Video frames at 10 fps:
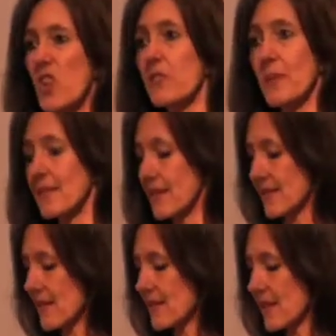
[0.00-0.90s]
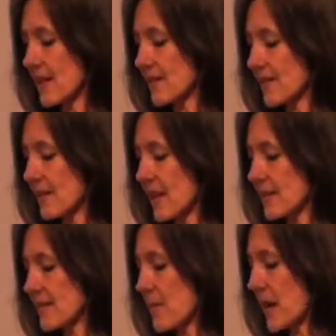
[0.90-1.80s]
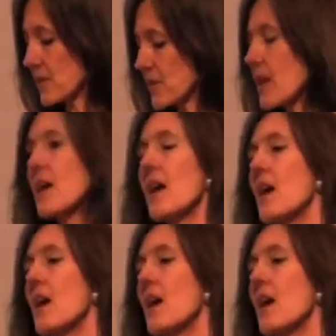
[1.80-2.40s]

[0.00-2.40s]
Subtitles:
just businesses, it's about